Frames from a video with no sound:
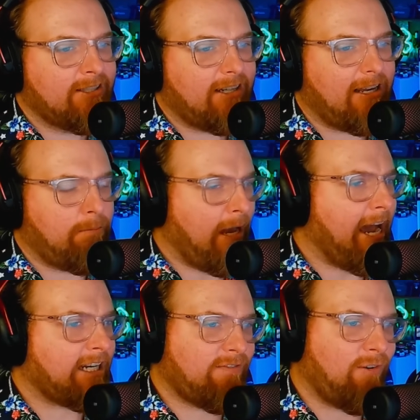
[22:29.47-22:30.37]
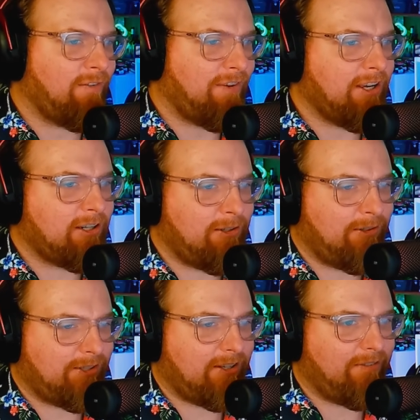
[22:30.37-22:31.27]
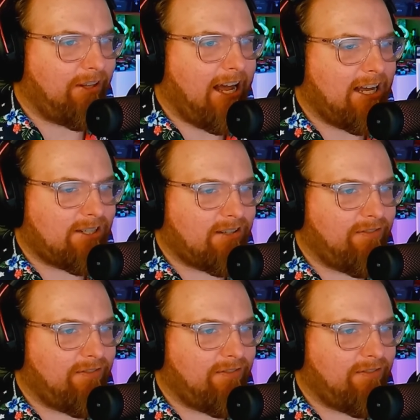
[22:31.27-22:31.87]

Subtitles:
impactful vehicles of the last